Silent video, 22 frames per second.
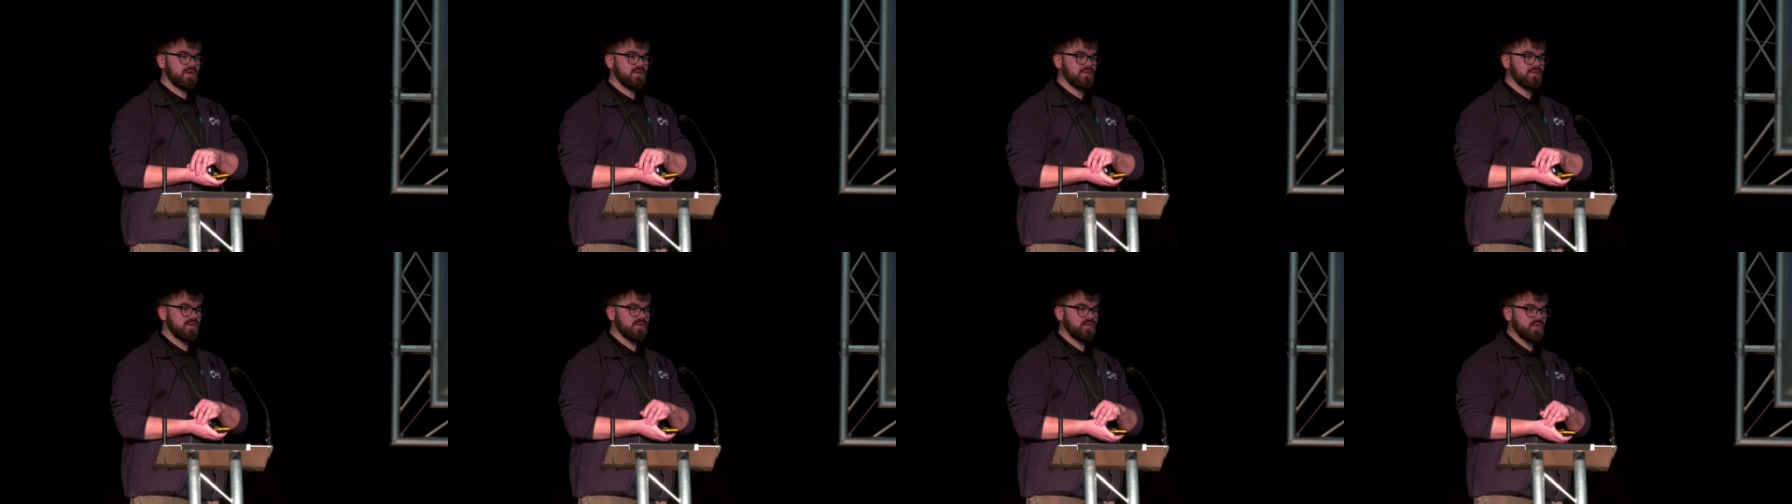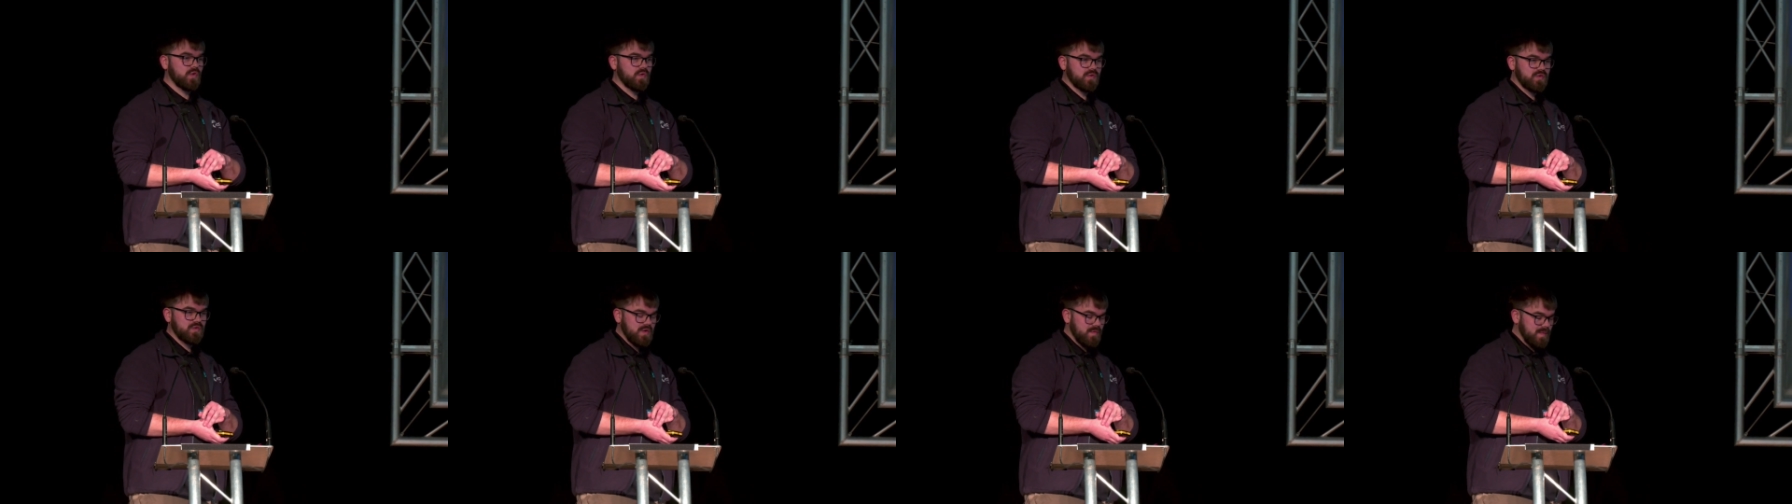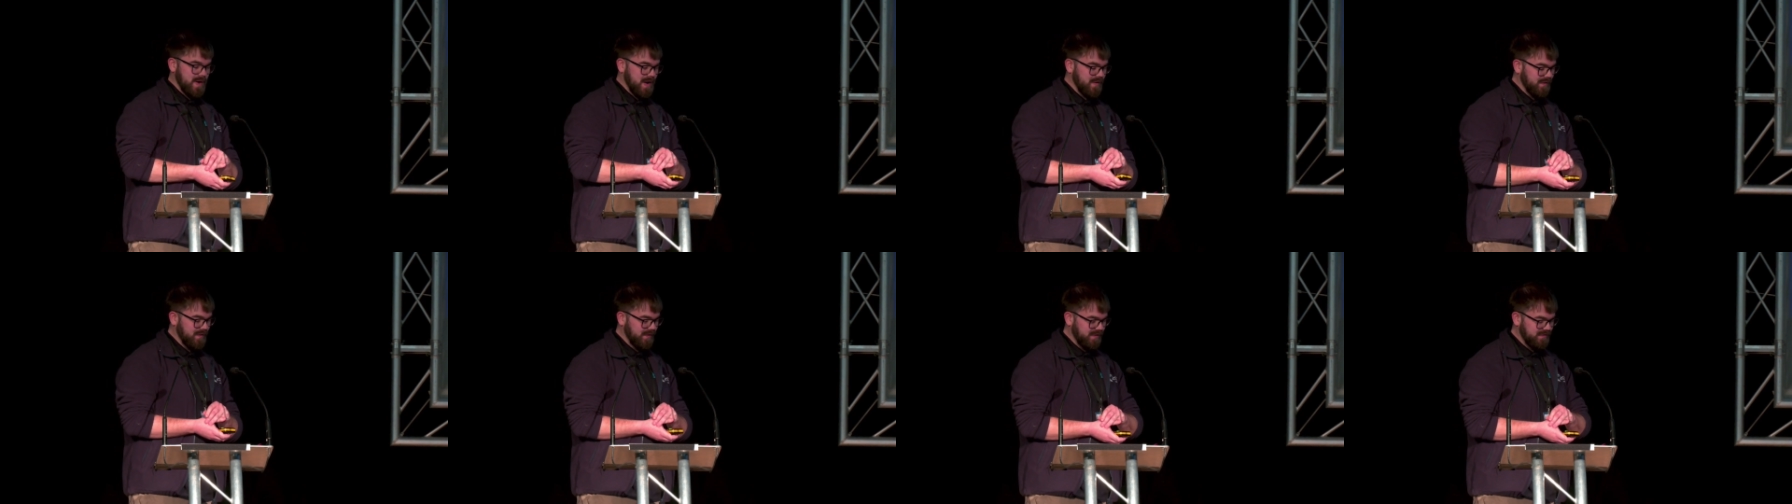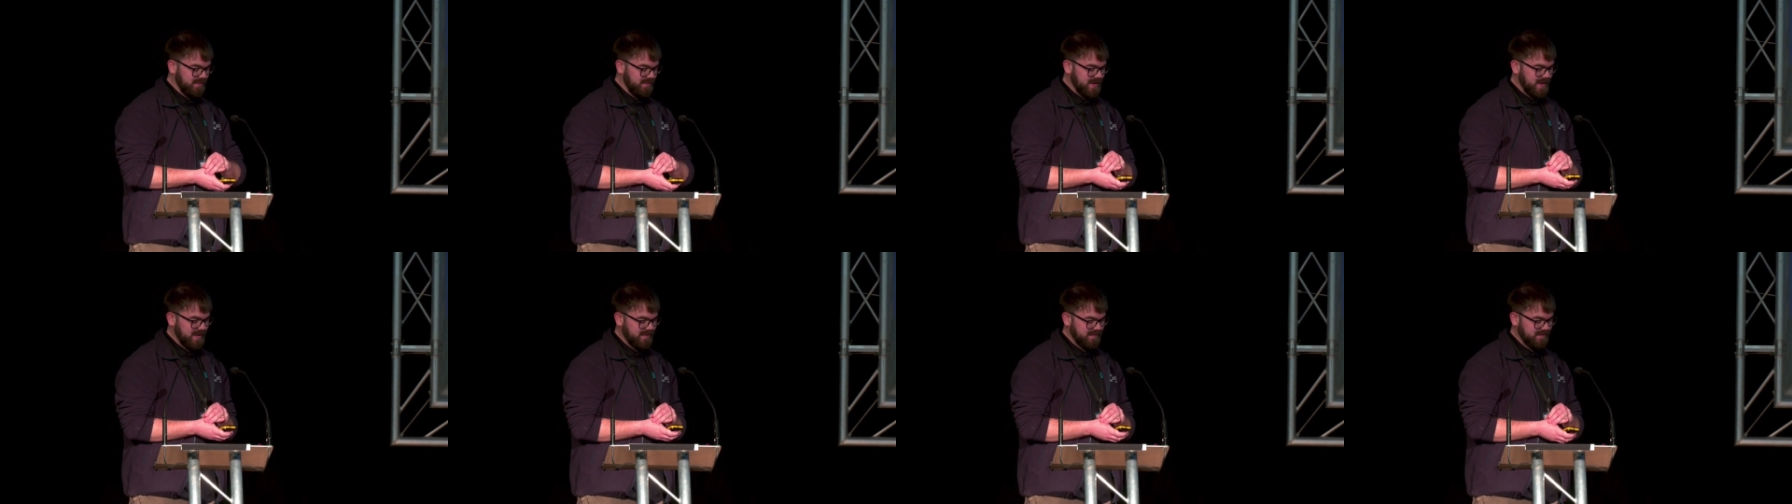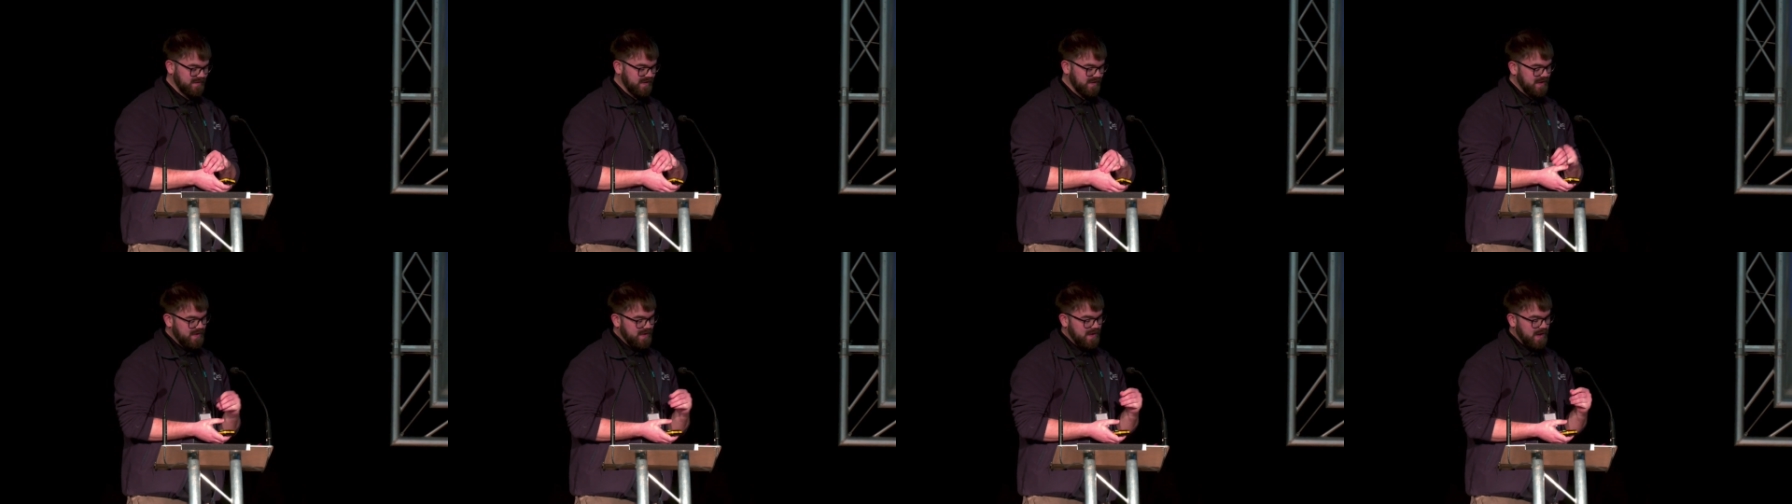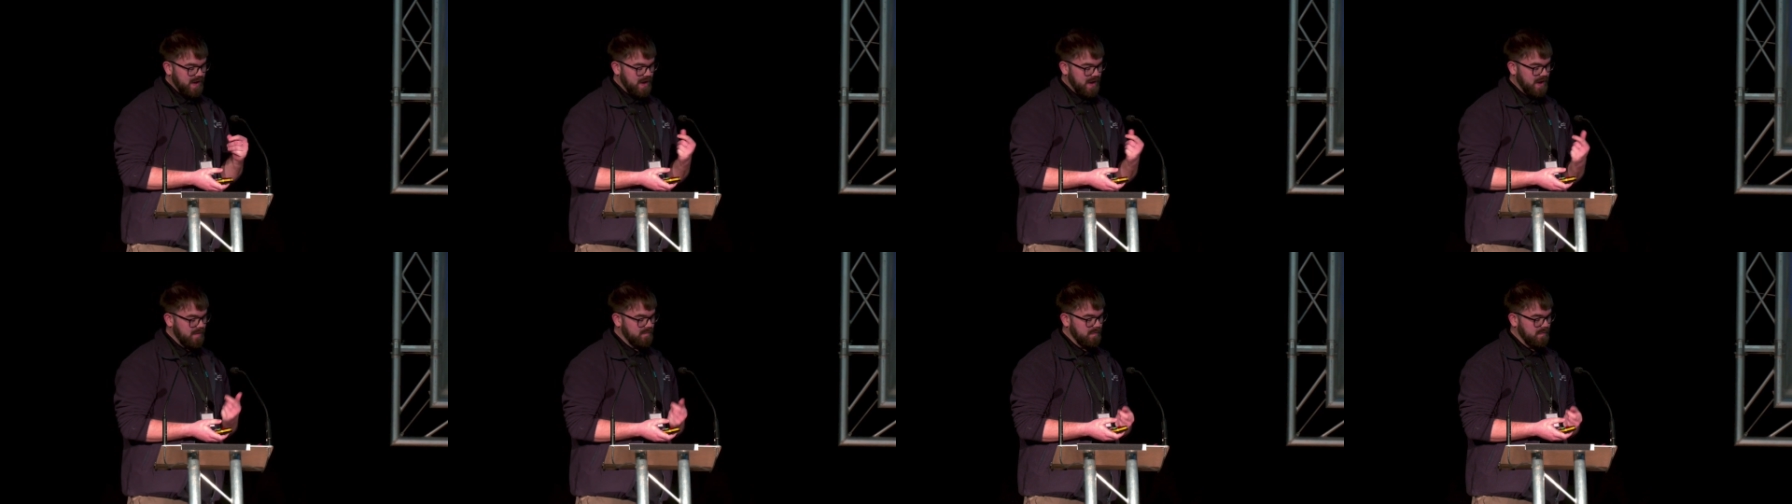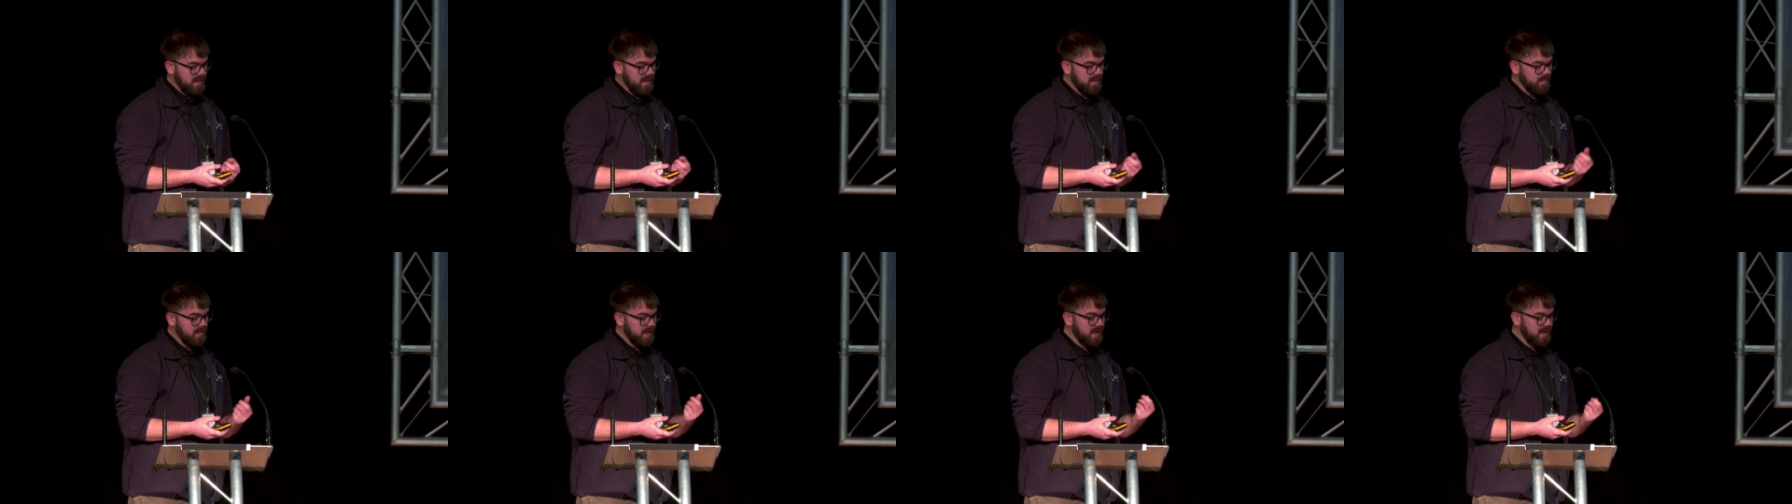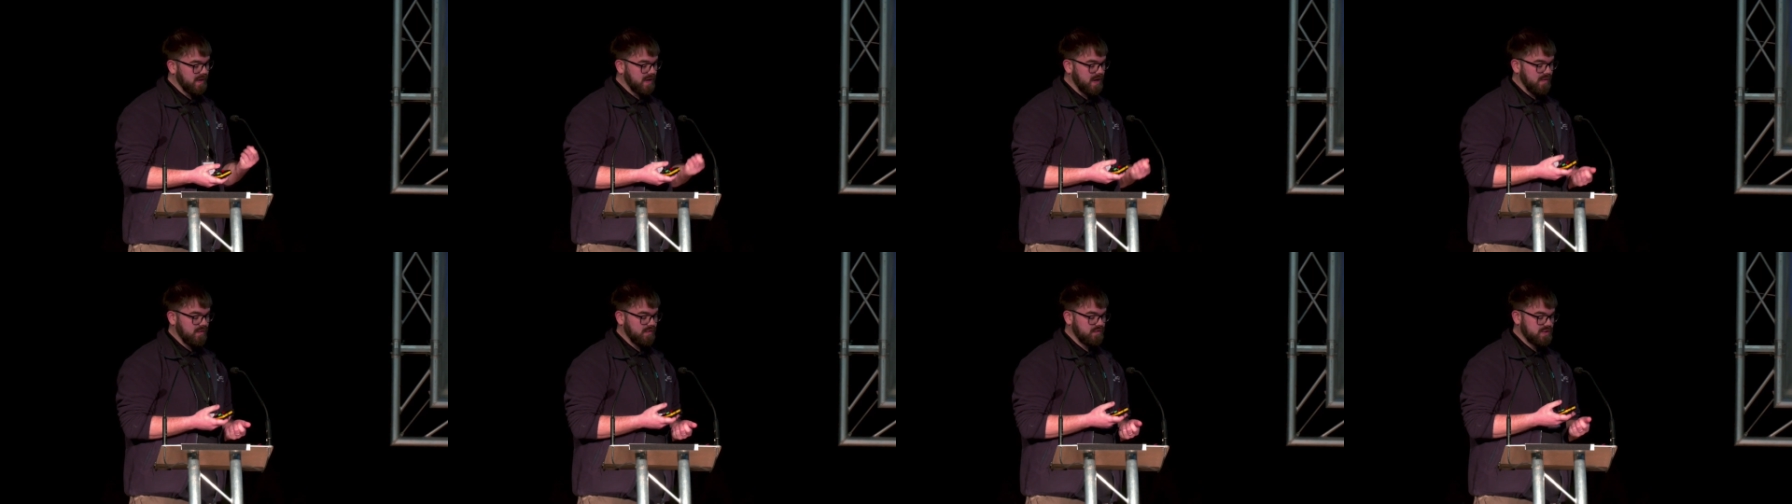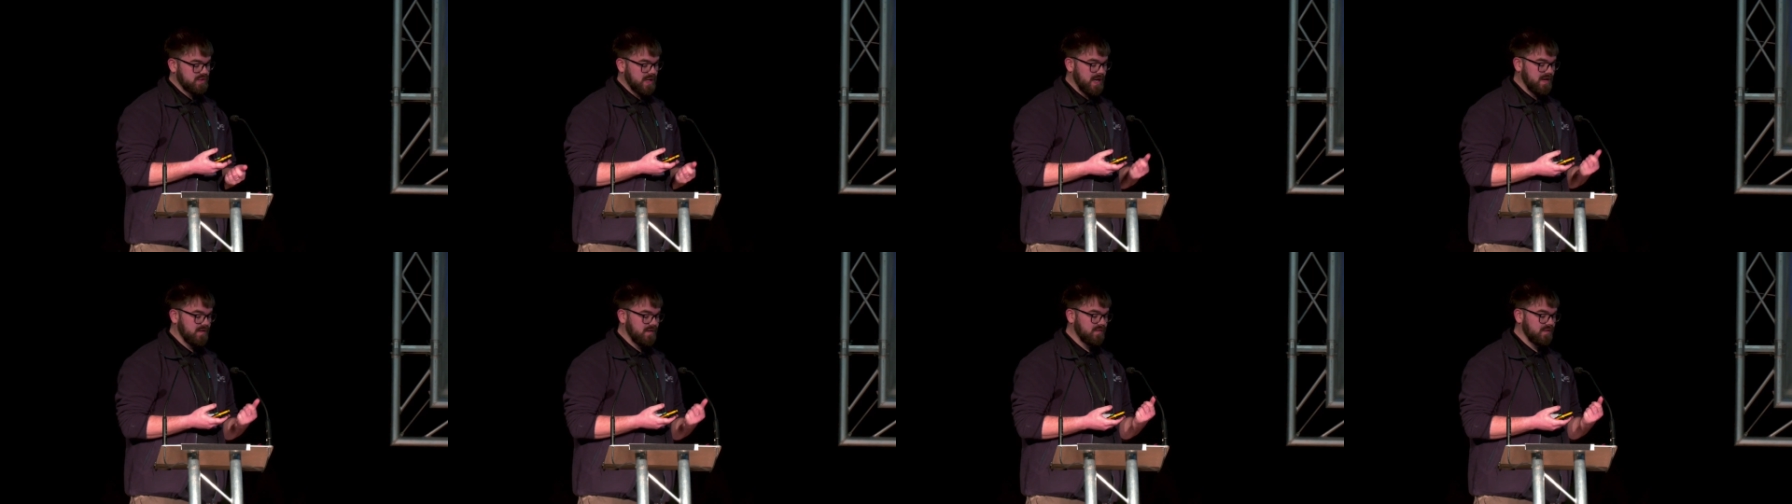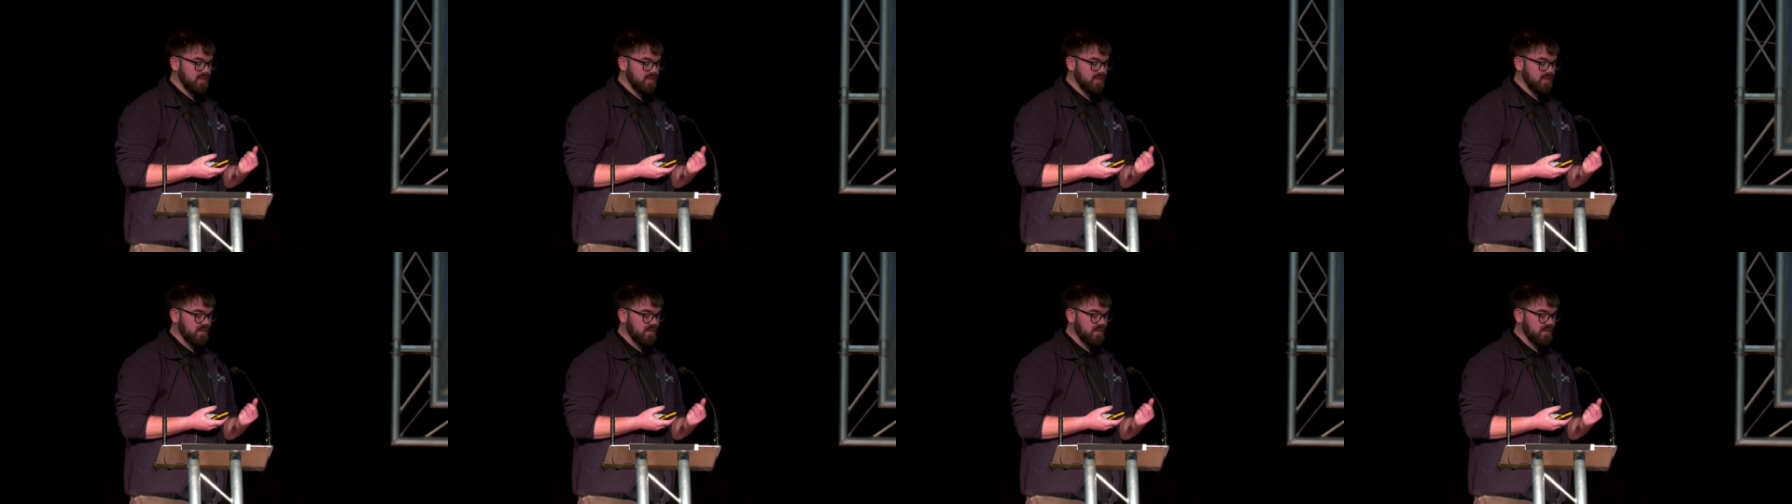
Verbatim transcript: to talk to you about all of this. Um, and then we're going to go straight into